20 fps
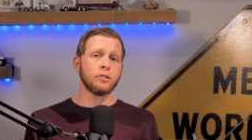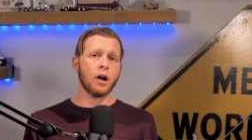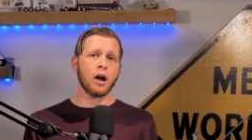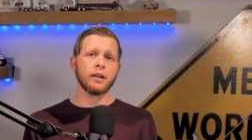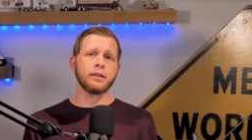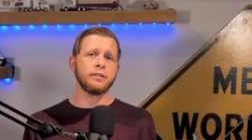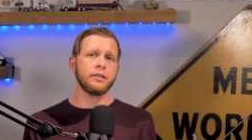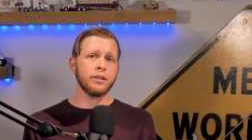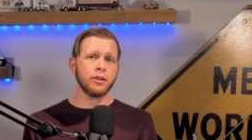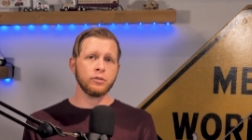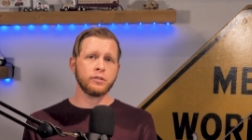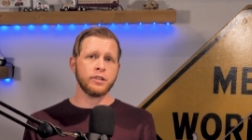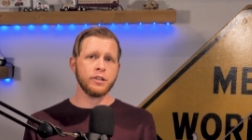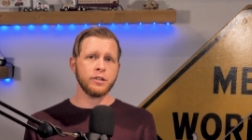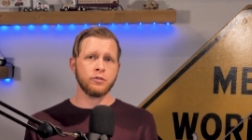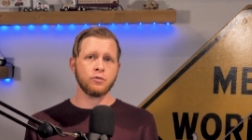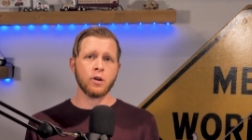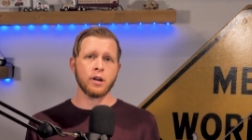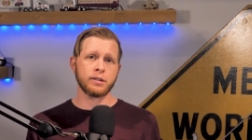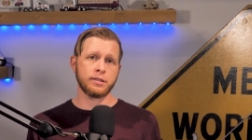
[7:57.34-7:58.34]

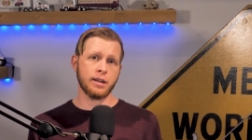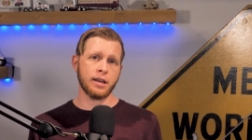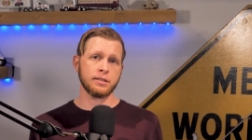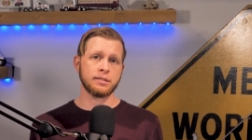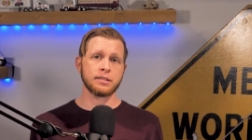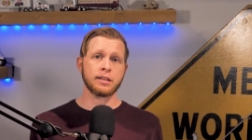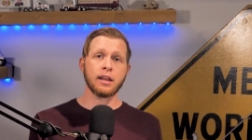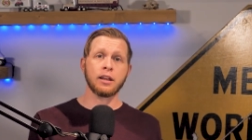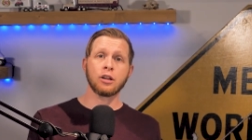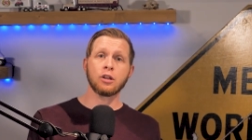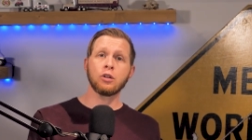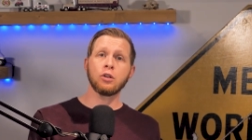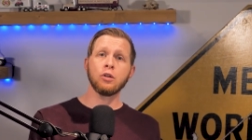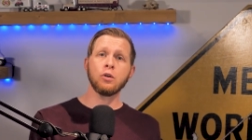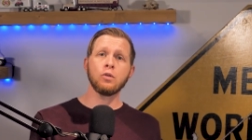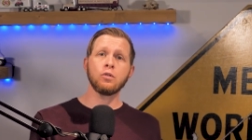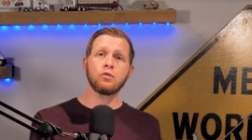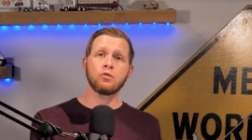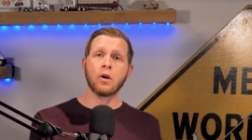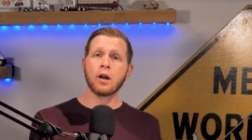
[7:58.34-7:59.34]
Non-DOT drug tests can
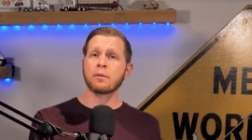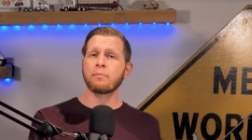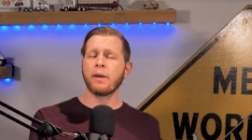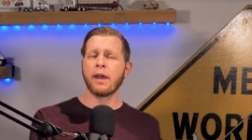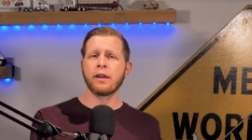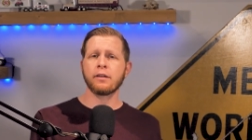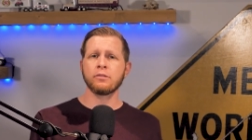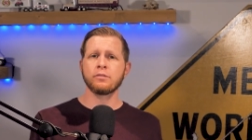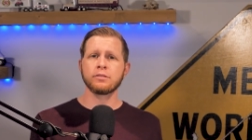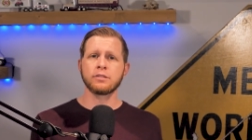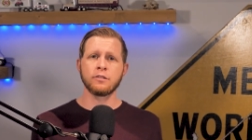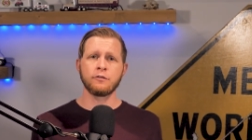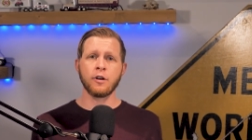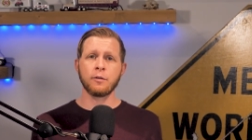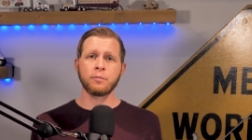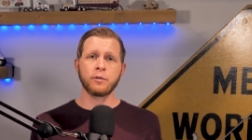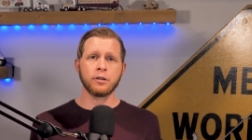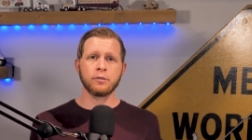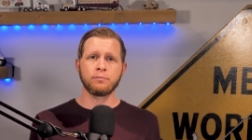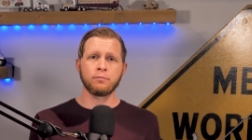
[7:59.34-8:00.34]
include drug panels of
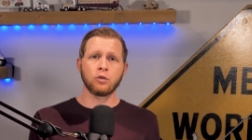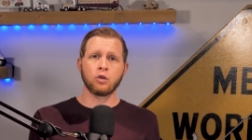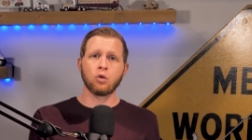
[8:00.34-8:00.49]
up to